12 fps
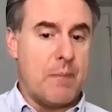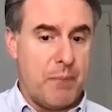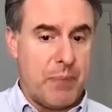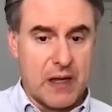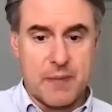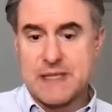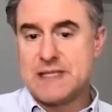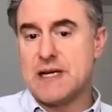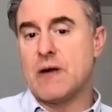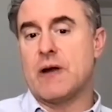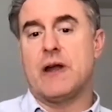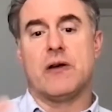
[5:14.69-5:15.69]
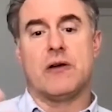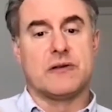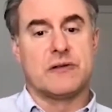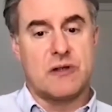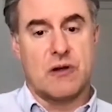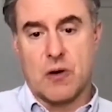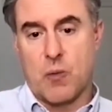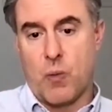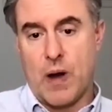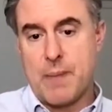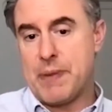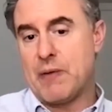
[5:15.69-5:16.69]
bill of materials, sort of
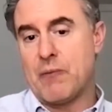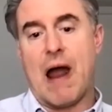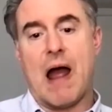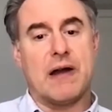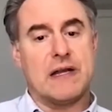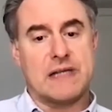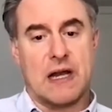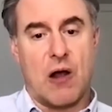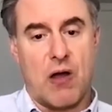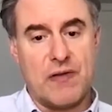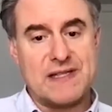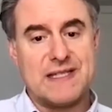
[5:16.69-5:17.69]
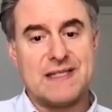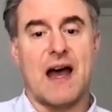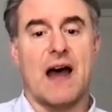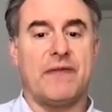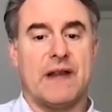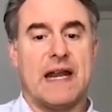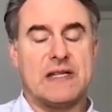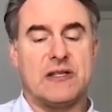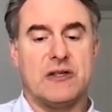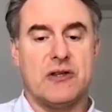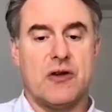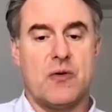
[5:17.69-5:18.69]
WIP and routings, like all the stuff that has to
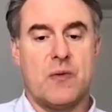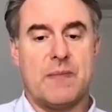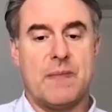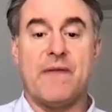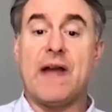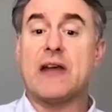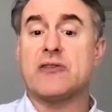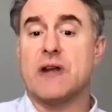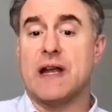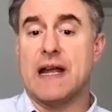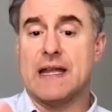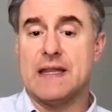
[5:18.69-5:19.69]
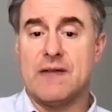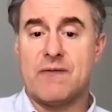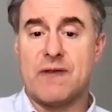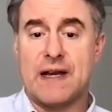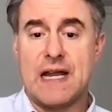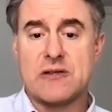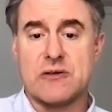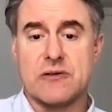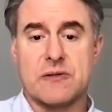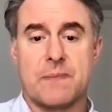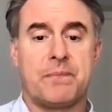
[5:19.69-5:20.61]
do with manufacturing, and then financials.